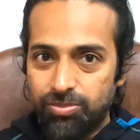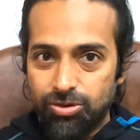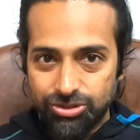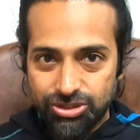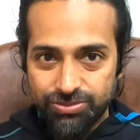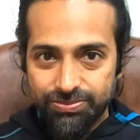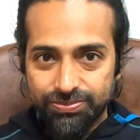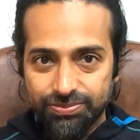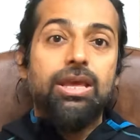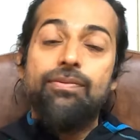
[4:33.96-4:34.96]
the most.
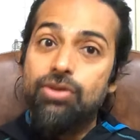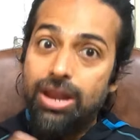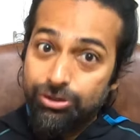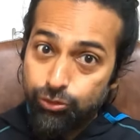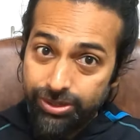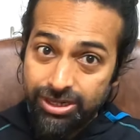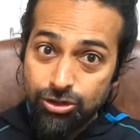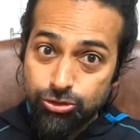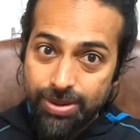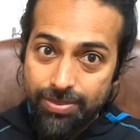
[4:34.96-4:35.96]
If you like to read
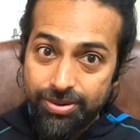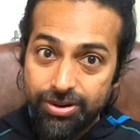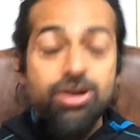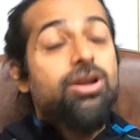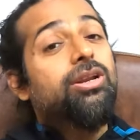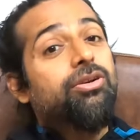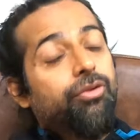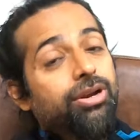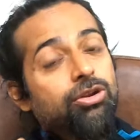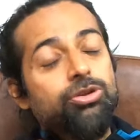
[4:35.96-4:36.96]
newspaper
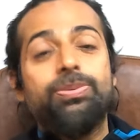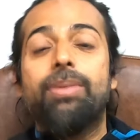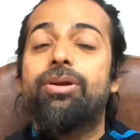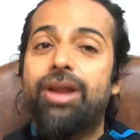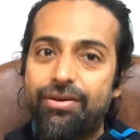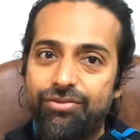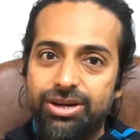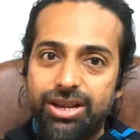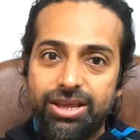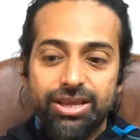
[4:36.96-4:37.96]

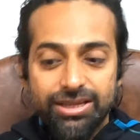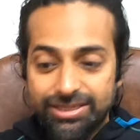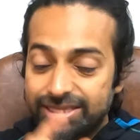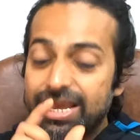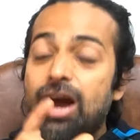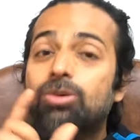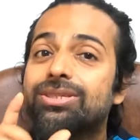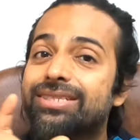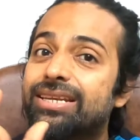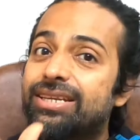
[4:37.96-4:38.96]
every day. See how
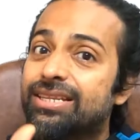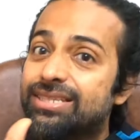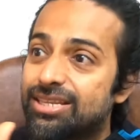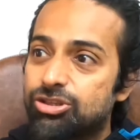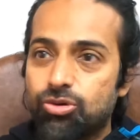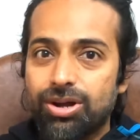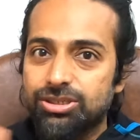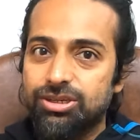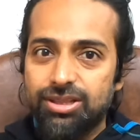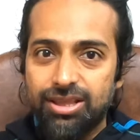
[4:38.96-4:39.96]
the sentences are
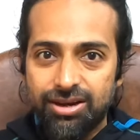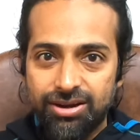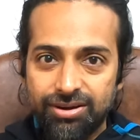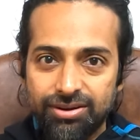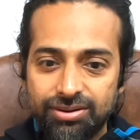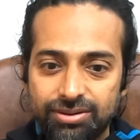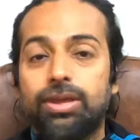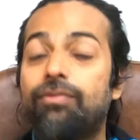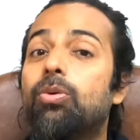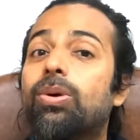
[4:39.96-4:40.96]
structured there.
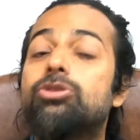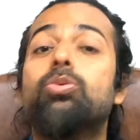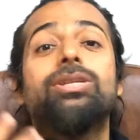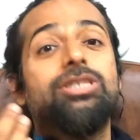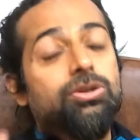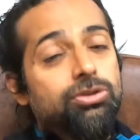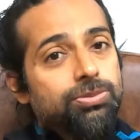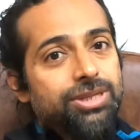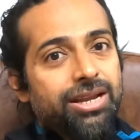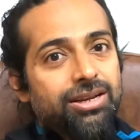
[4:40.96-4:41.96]
If you want to watch
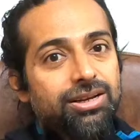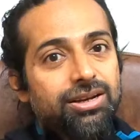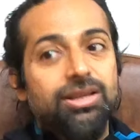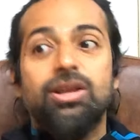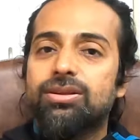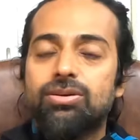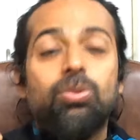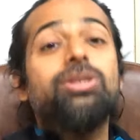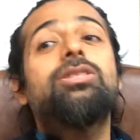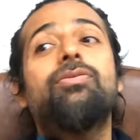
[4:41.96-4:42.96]
YouTube channel,
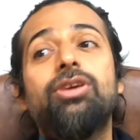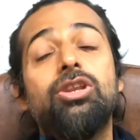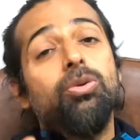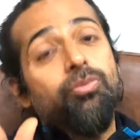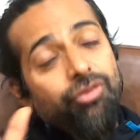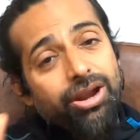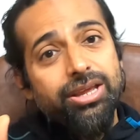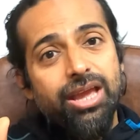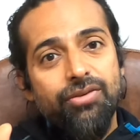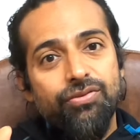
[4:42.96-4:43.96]
watch the video
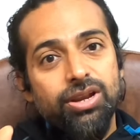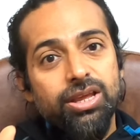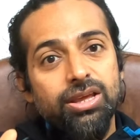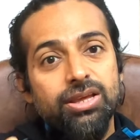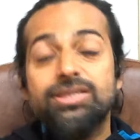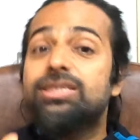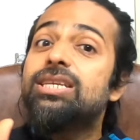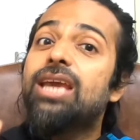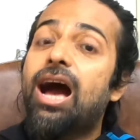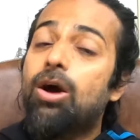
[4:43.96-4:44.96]
very carefully.
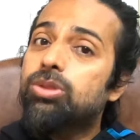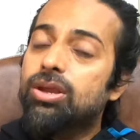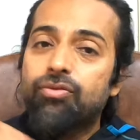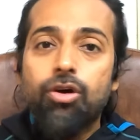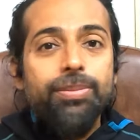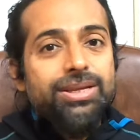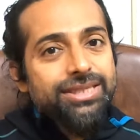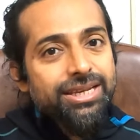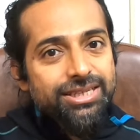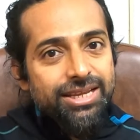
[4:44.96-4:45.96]
See how they are forming
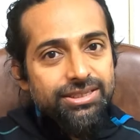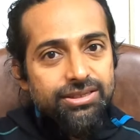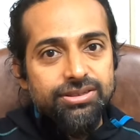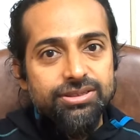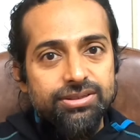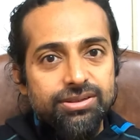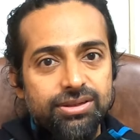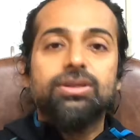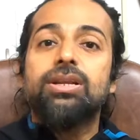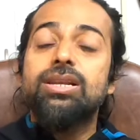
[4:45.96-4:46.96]
sentences.
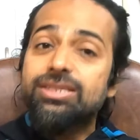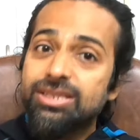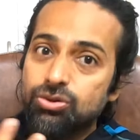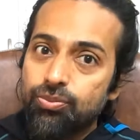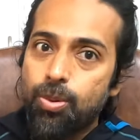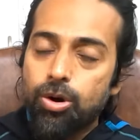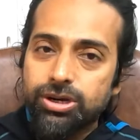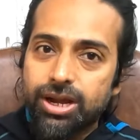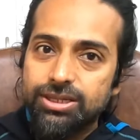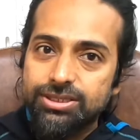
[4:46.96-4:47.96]
Listen to
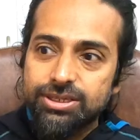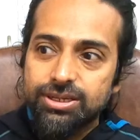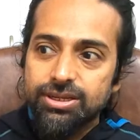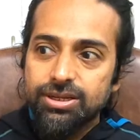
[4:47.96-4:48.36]
podcast.